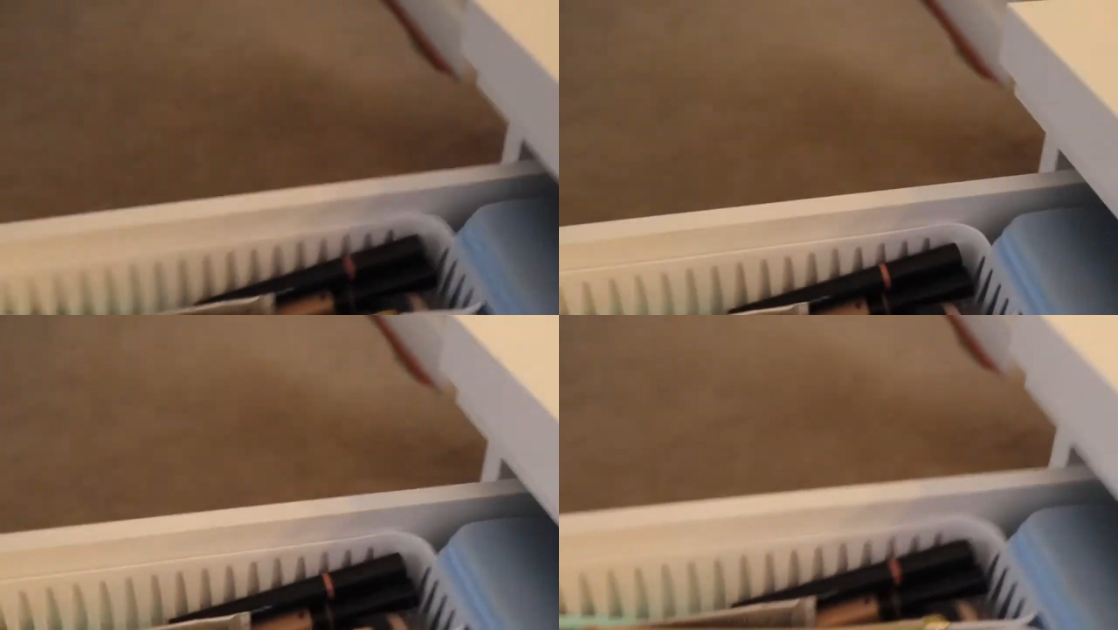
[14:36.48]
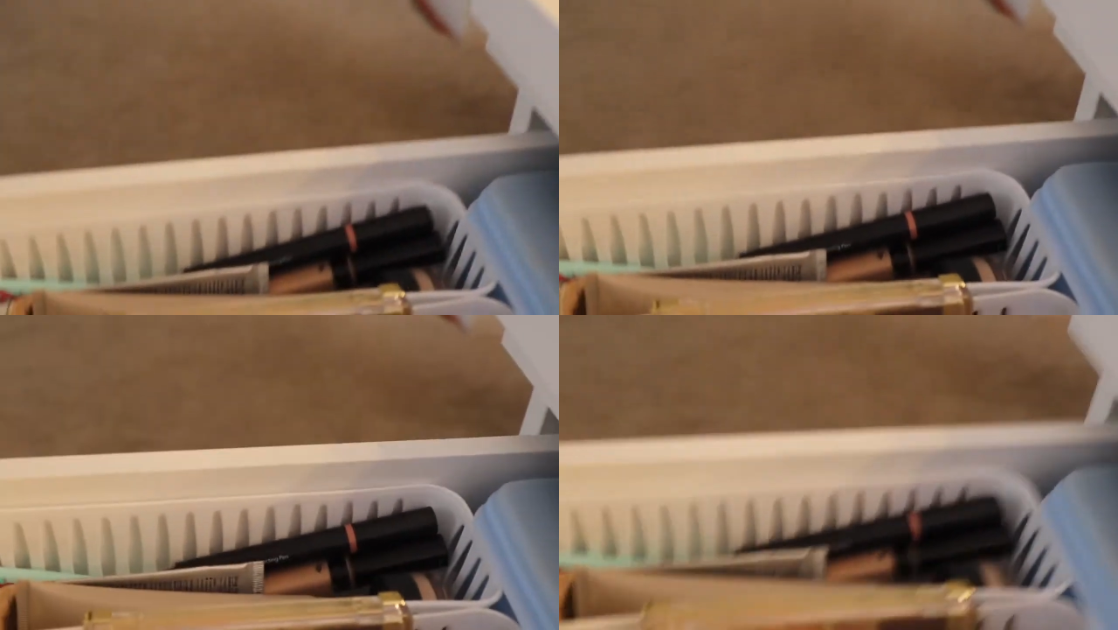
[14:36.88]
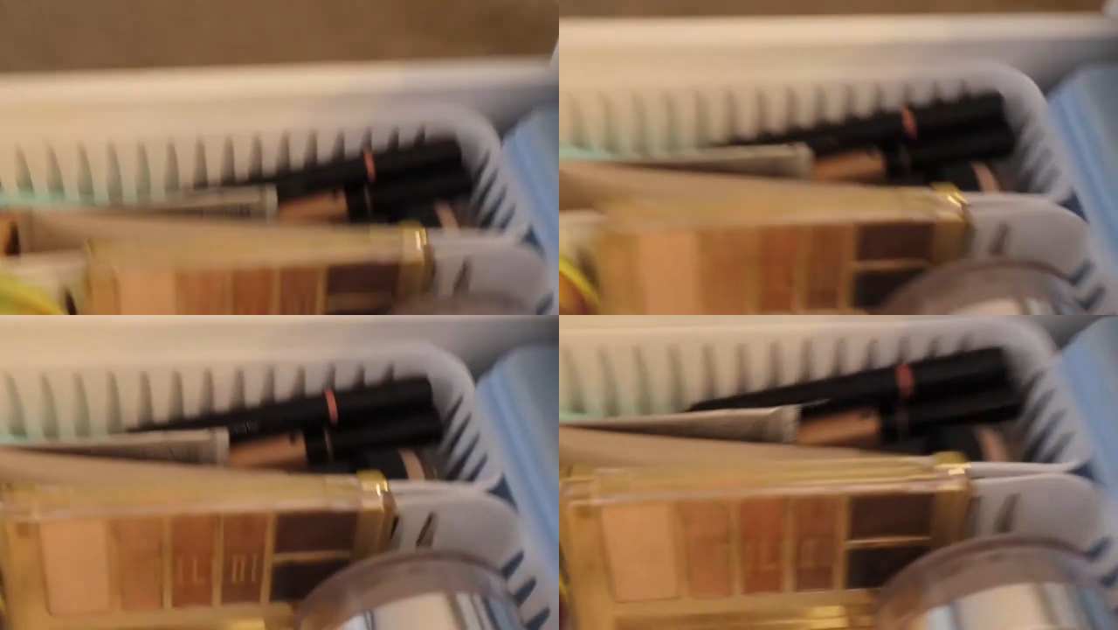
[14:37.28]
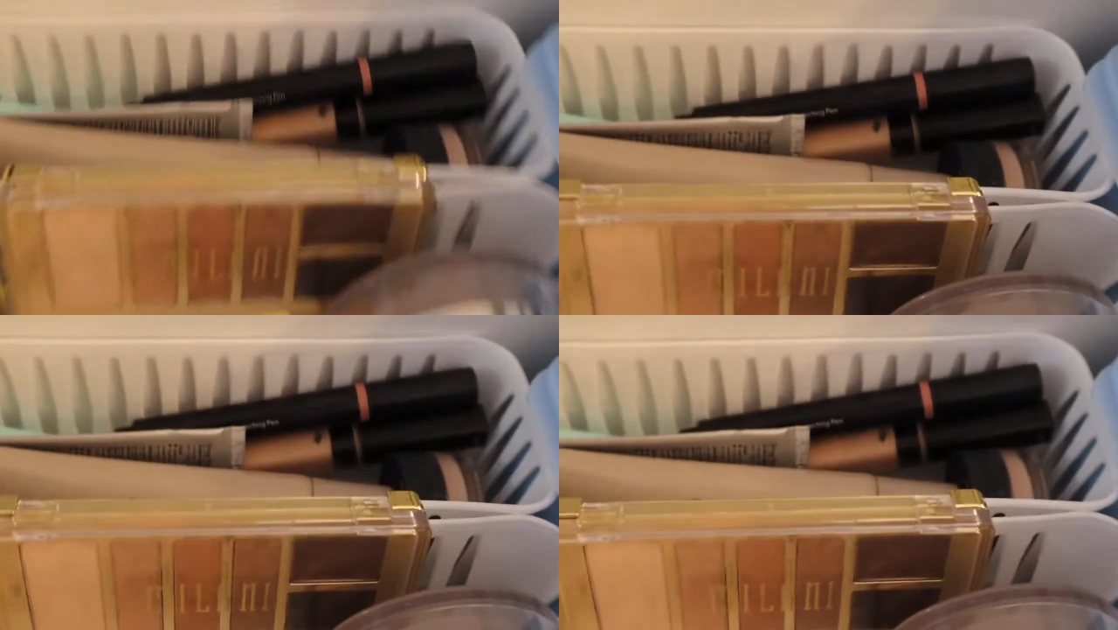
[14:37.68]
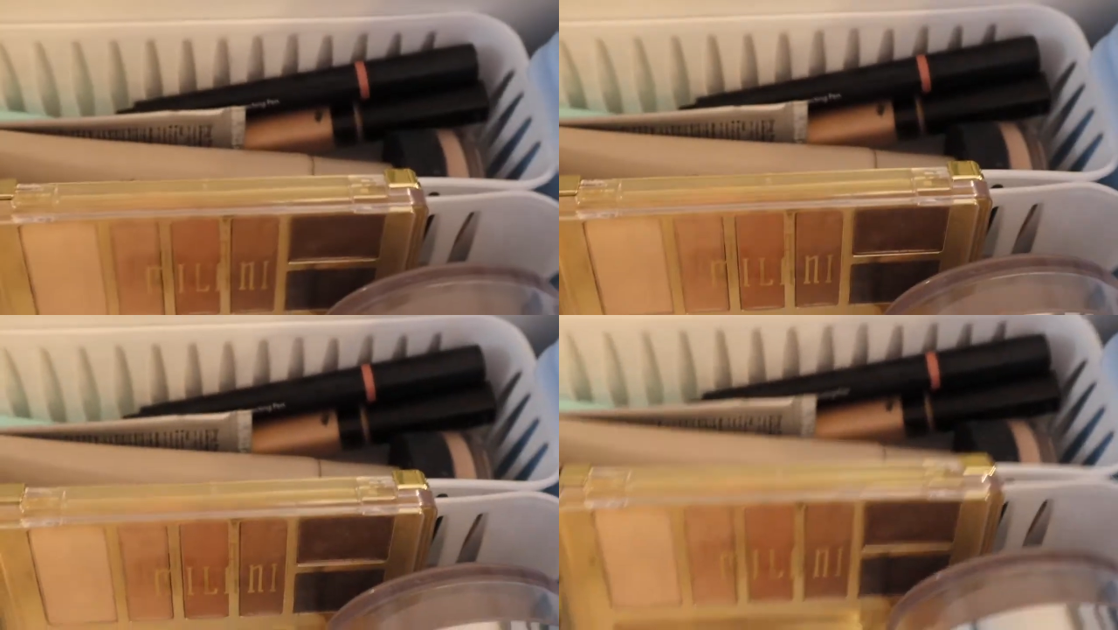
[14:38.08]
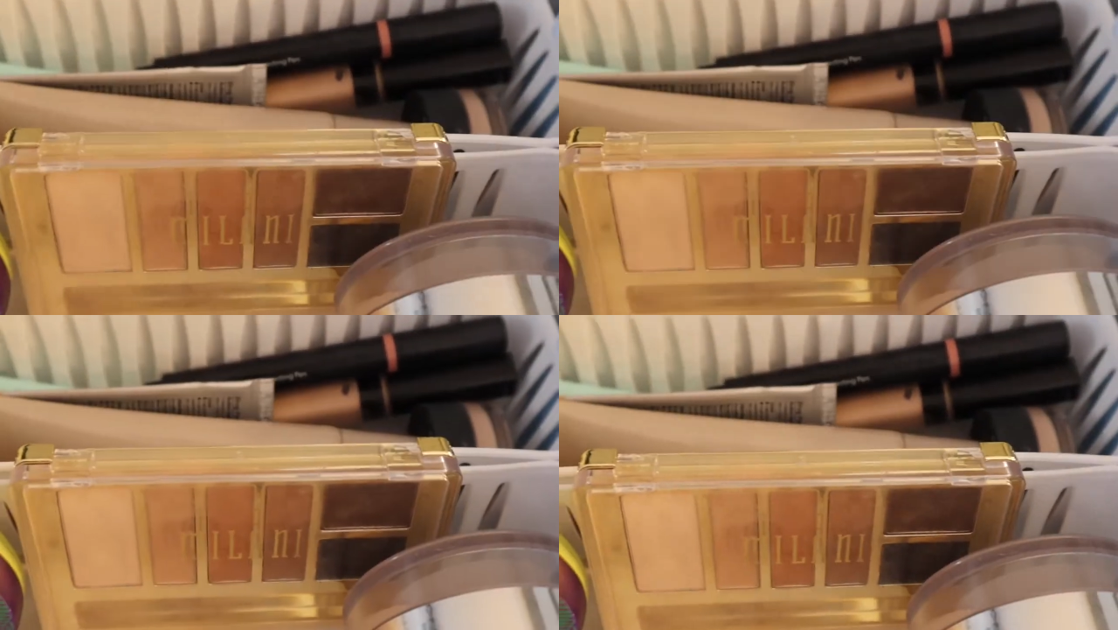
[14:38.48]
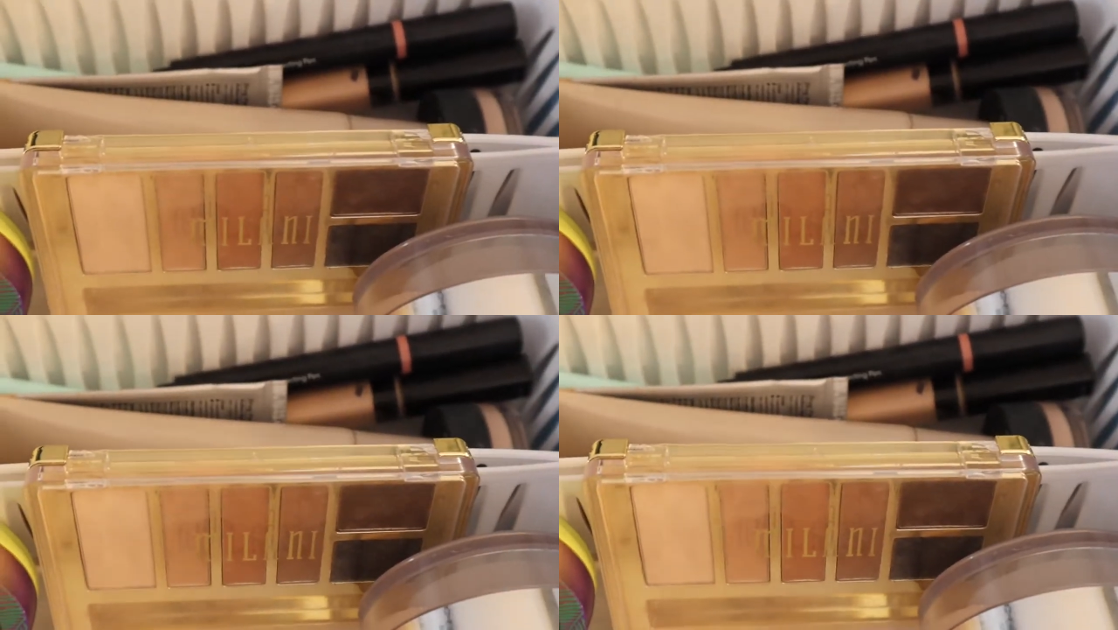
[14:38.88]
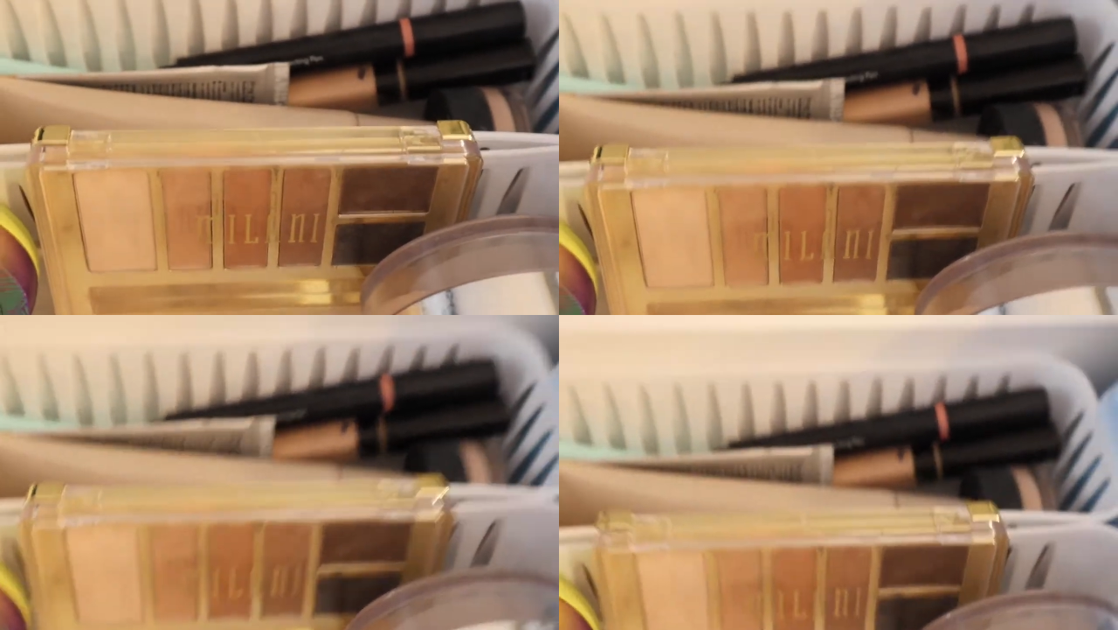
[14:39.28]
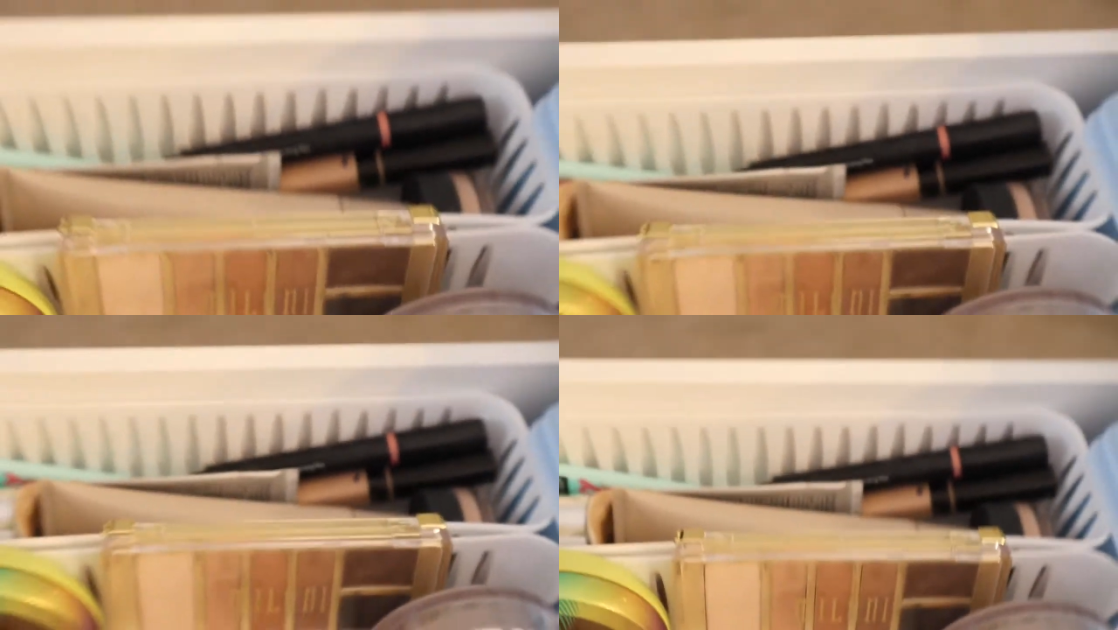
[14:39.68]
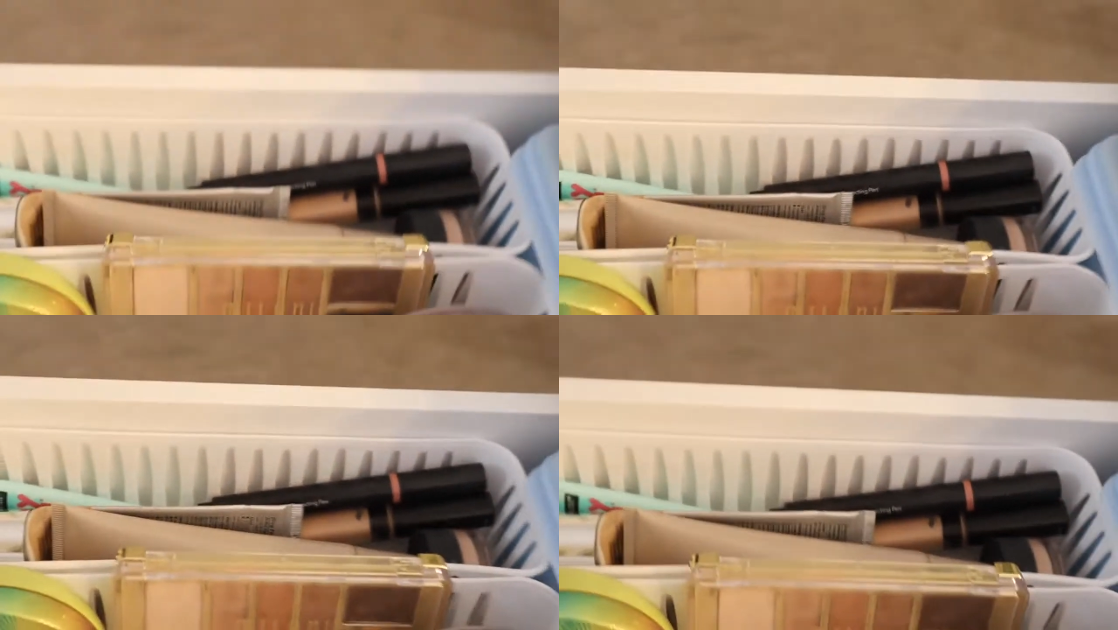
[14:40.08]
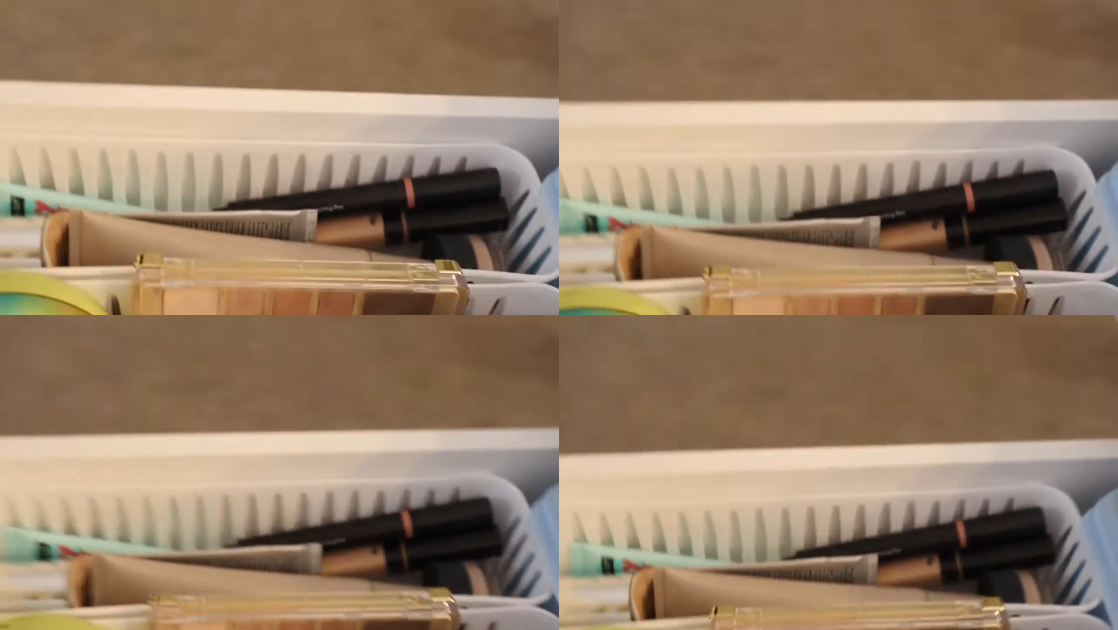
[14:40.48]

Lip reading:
No face is visible, so there are no lips to read.